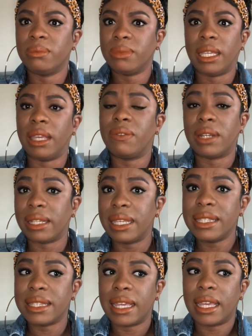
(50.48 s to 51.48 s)
give it a
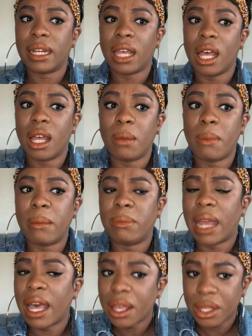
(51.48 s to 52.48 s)
listen. I'm
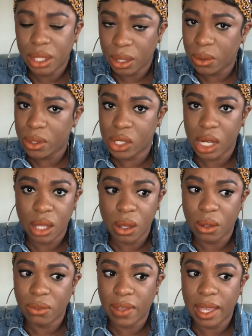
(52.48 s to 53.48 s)
not a huge J.
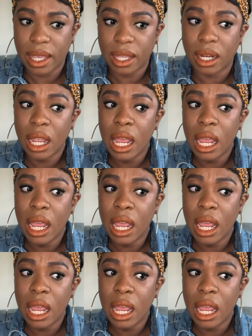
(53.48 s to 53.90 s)
Cole fan.